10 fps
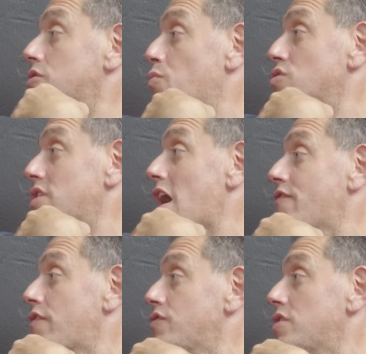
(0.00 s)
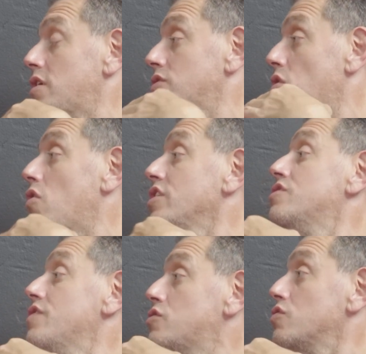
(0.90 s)
sports that I've ever done is all
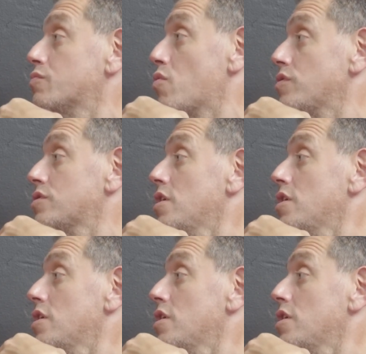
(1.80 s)
individual sports.